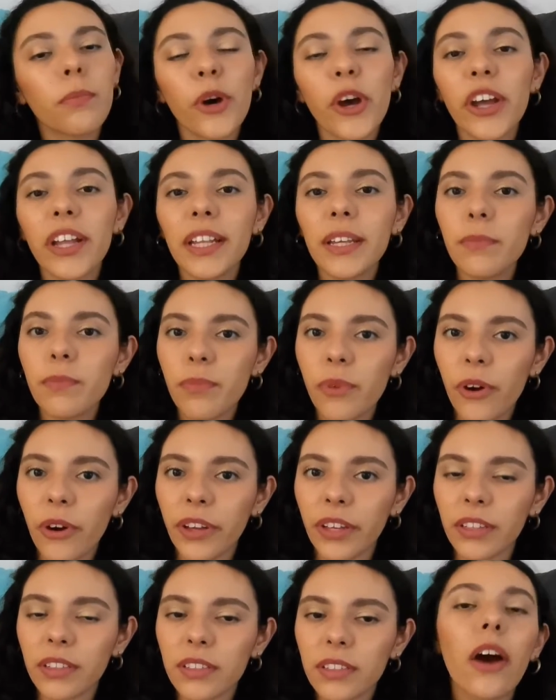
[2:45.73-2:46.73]
boiling
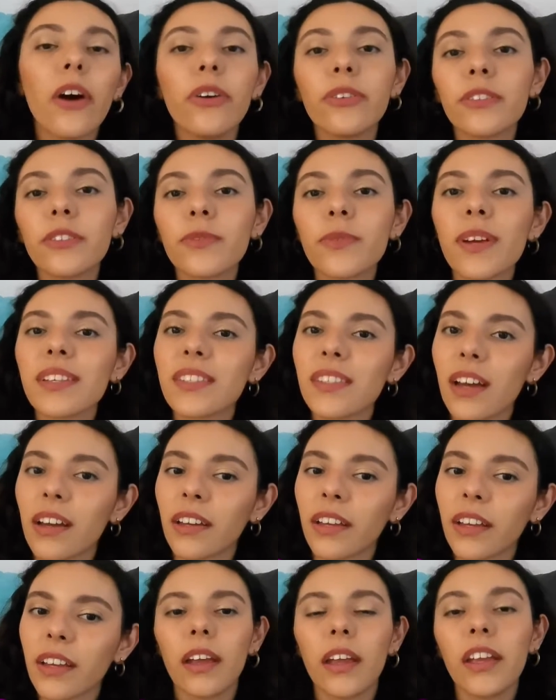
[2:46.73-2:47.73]
point,
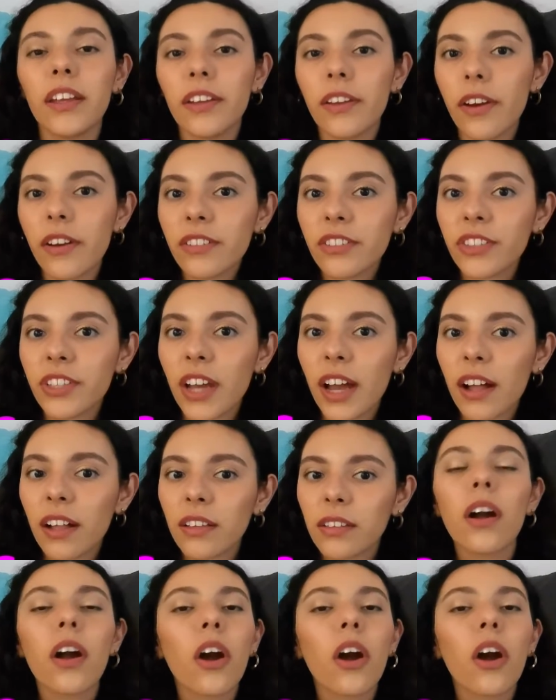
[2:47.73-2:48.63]
ultrasonic, inertial,